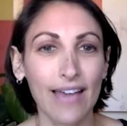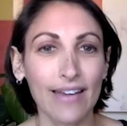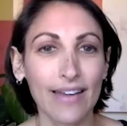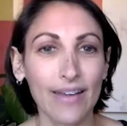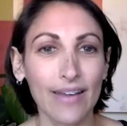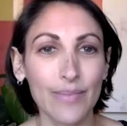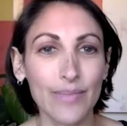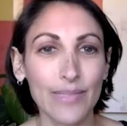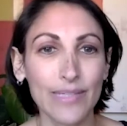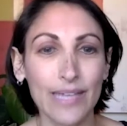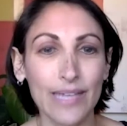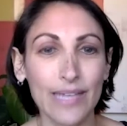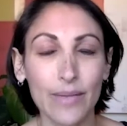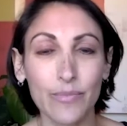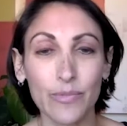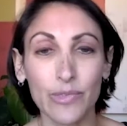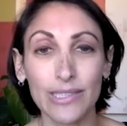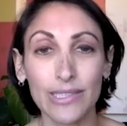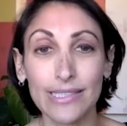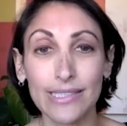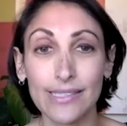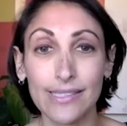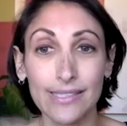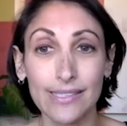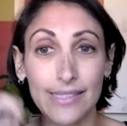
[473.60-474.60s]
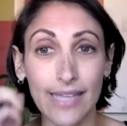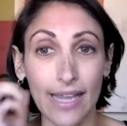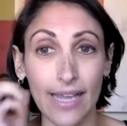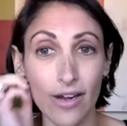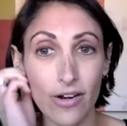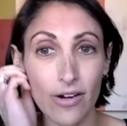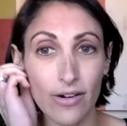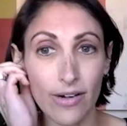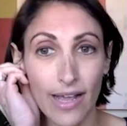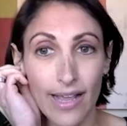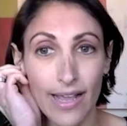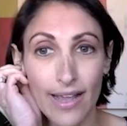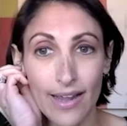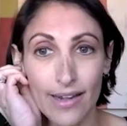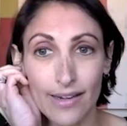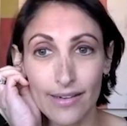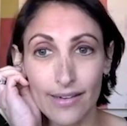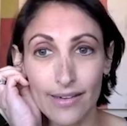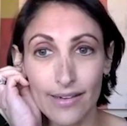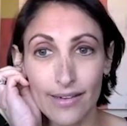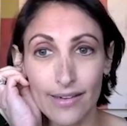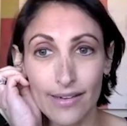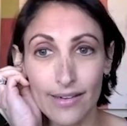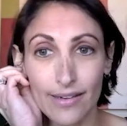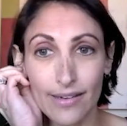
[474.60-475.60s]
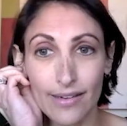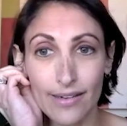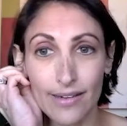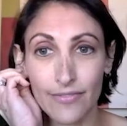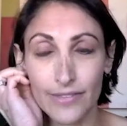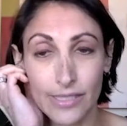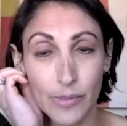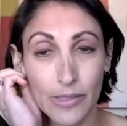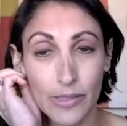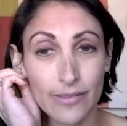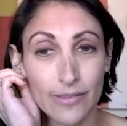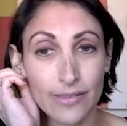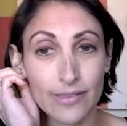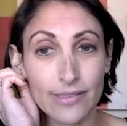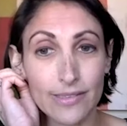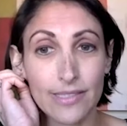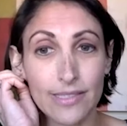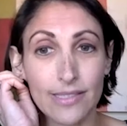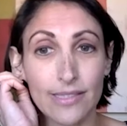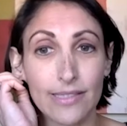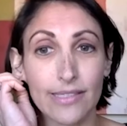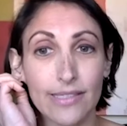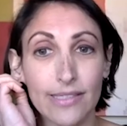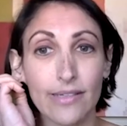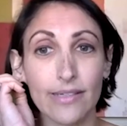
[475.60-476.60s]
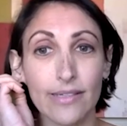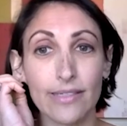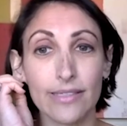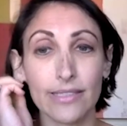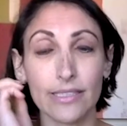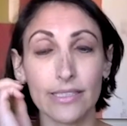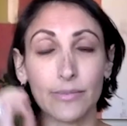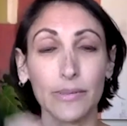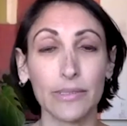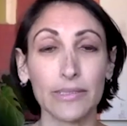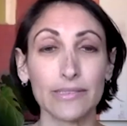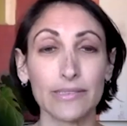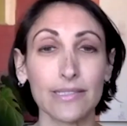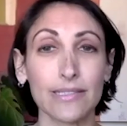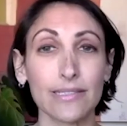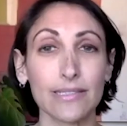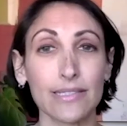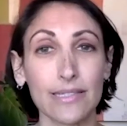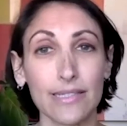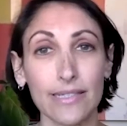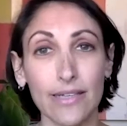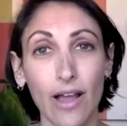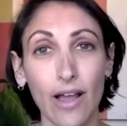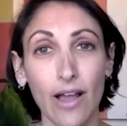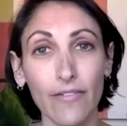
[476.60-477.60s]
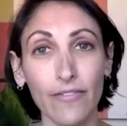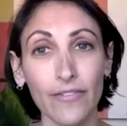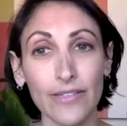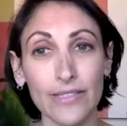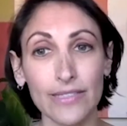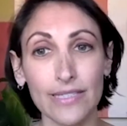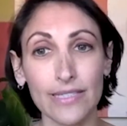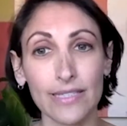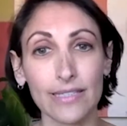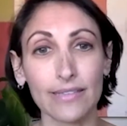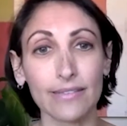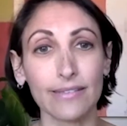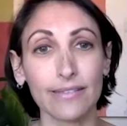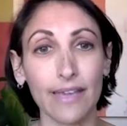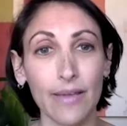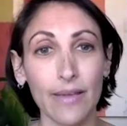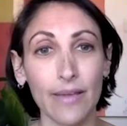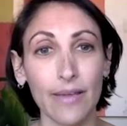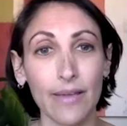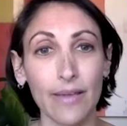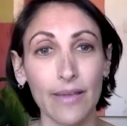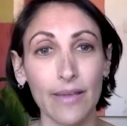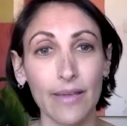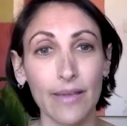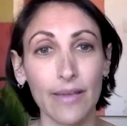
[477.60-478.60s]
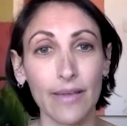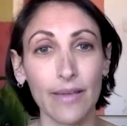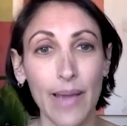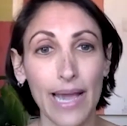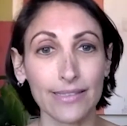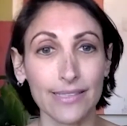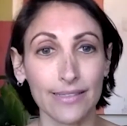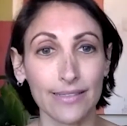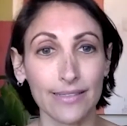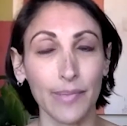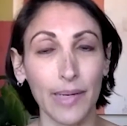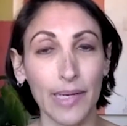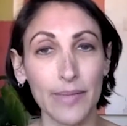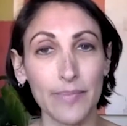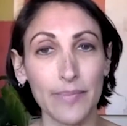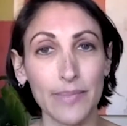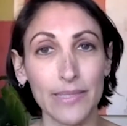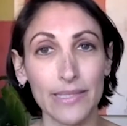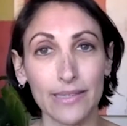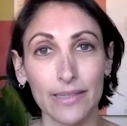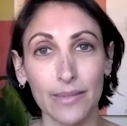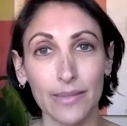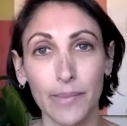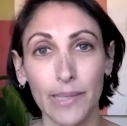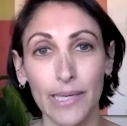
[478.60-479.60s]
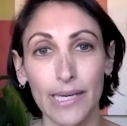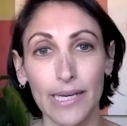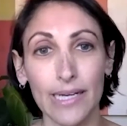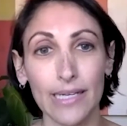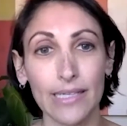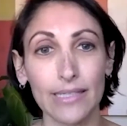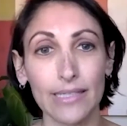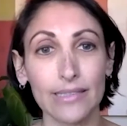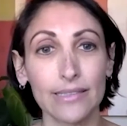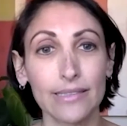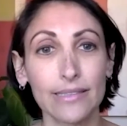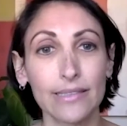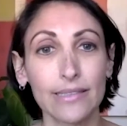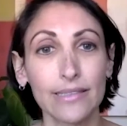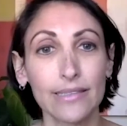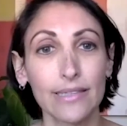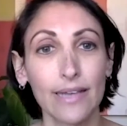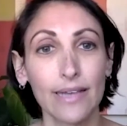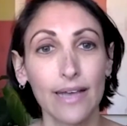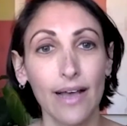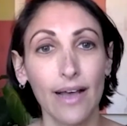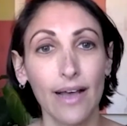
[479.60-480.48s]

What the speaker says: and I became really scared. I had enough experiences in the office that came back to bite me in the butt,